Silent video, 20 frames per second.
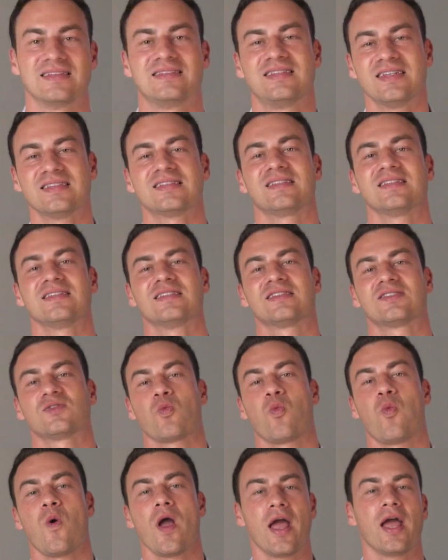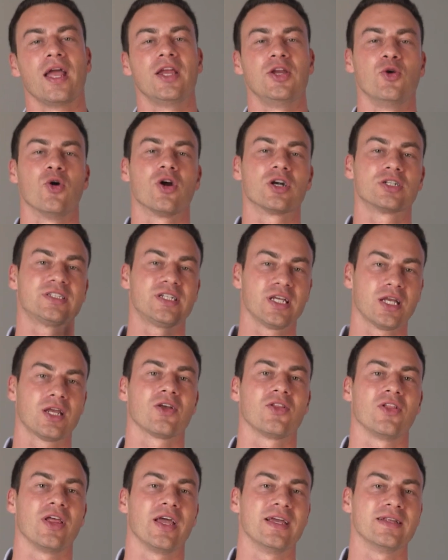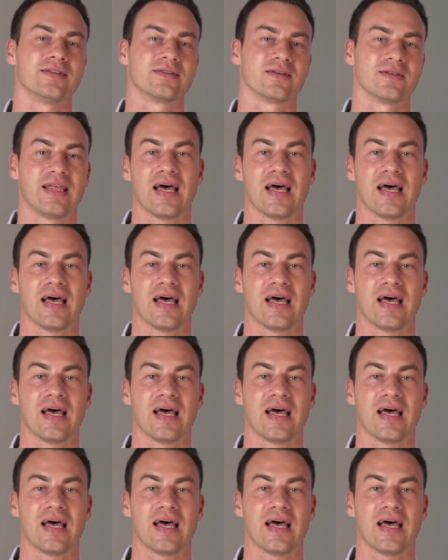this is where you articulate